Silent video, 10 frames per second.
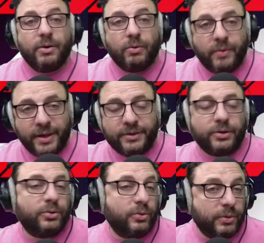What
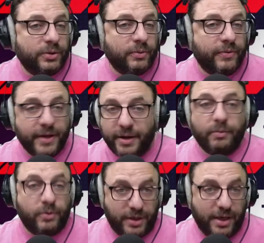do we do there?
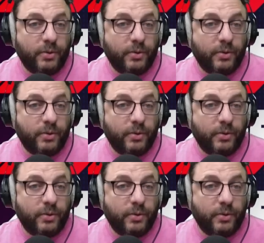Okay,